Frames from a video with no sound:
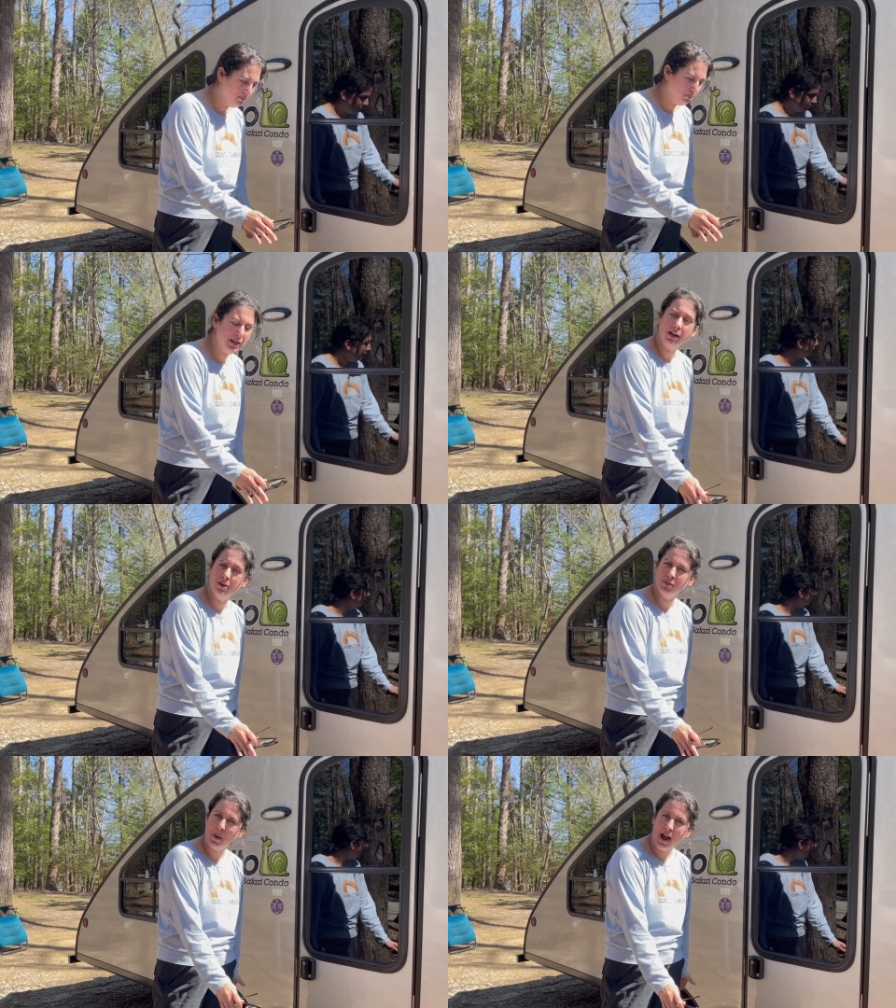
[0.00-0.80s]
pick our
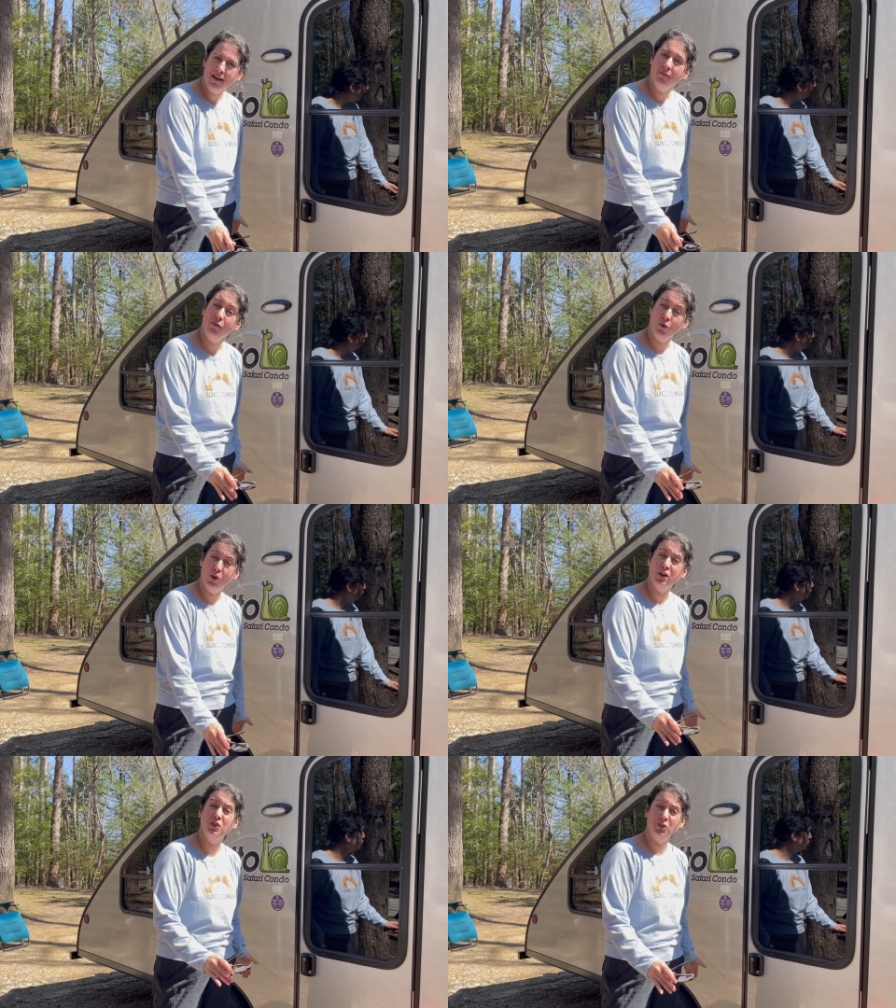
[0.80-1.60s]
spot
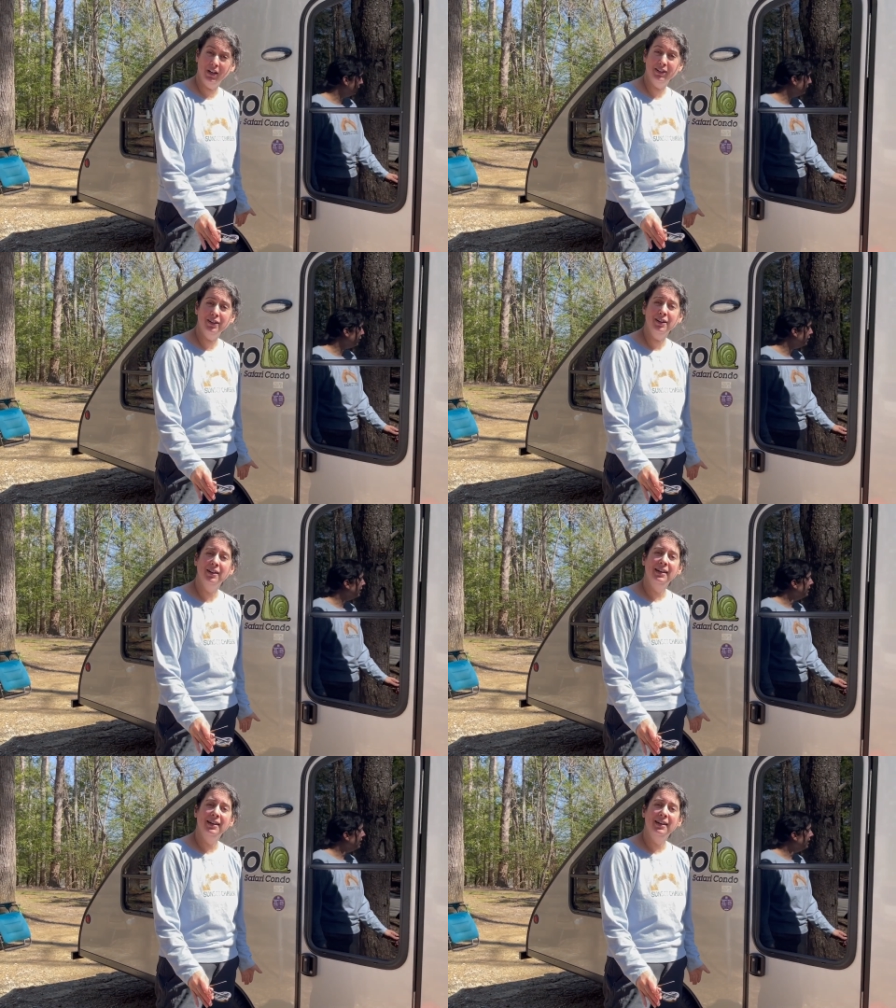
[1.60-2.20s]
for the trailer,